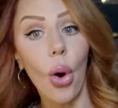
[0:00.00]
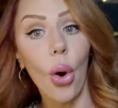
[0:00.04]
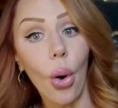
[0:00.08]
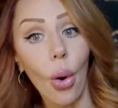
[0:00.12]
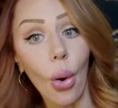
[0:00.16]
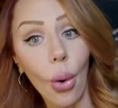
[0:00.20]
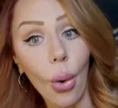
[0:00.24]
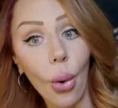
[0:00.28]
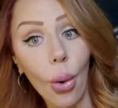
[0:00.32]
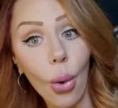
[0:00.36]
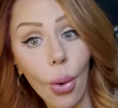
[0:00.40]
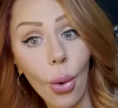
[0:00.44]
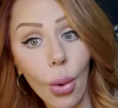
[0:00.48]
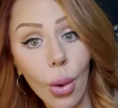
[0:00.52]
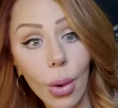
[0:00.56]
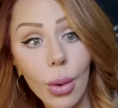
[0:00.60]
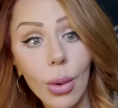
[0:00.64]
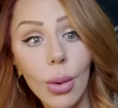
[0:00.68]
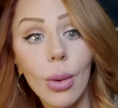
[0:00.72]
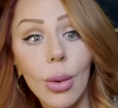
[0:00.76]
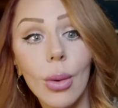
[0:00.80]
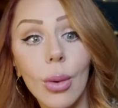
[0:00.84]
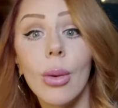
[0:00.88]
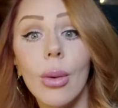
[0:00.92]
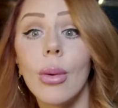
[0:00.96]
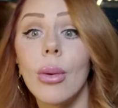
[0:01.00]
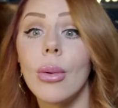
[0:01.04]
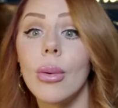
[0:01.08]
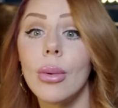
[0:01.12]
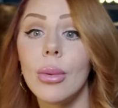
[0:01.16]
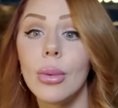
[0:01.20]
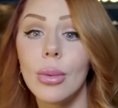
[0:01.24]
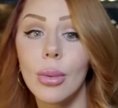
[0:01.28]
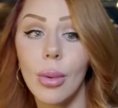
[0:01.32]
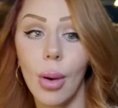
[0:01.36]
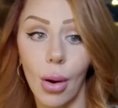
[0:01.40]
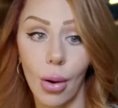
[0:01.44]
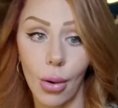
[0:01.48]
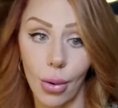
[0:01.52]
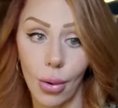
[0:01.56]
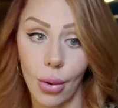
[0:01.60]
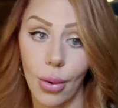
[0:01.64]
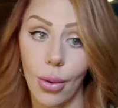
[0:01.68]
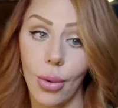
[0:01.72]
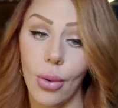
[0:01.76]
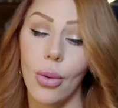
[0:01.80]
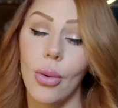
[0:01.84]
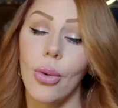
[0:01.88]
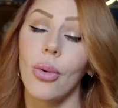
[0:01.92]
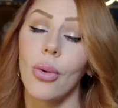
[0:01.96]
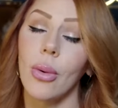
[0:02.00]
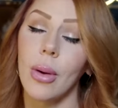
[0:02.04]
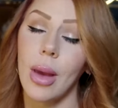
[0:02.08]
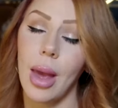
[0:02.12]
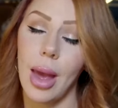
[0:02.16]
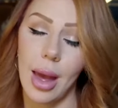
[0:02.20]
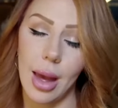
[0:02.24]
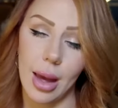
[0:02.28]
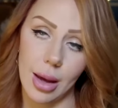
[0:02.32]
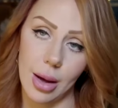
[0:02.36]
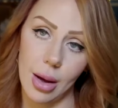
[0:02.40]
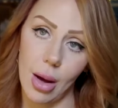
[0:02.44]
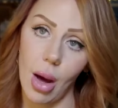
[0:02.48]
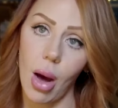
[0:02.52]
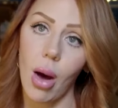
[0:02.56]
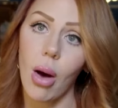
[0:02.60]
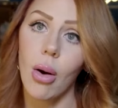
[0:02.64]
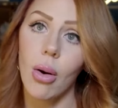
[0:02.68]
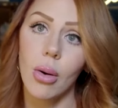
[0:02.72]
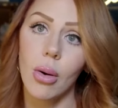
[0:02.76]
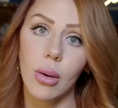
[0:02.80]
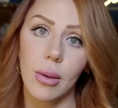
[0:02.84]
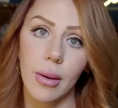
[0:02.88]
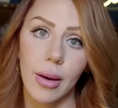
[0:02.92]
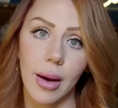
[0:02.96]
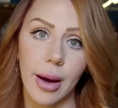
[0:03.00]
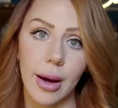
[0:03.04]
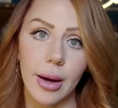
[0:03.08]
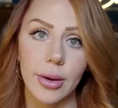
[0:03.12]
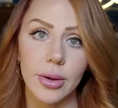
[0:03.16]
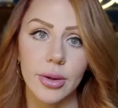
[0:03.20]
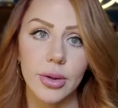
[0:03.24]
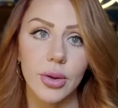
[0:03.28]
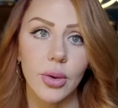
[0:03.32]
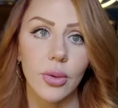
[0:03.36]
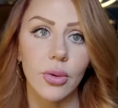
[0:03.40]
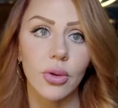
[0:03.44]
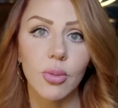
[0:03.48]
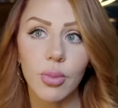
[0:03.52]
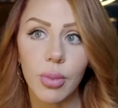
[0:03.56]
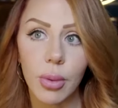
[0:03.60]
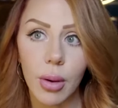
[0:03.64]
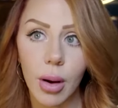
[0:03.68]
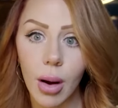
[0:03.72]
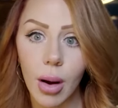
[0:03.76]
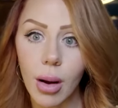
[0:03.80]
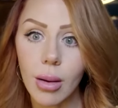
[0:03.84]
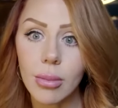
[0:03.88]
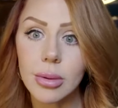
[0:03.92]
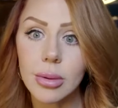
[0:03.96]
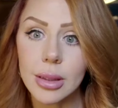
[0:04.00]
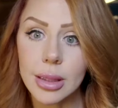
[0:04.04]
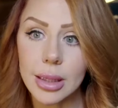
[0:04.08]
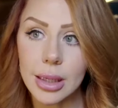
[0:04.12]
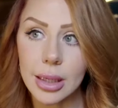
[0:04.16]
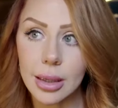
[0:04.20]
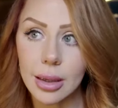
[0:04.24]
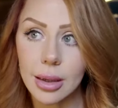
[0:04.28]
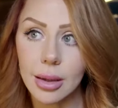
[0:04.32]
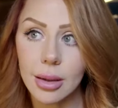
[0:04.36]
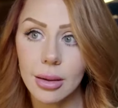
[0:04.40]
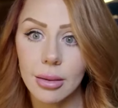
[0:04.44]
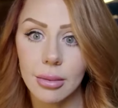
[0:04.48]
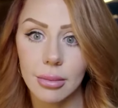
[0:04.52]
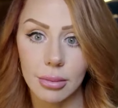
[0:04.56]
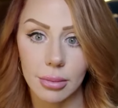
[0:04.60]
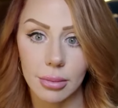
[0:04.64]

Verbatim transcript: Oh, okay, okay. So it's probably.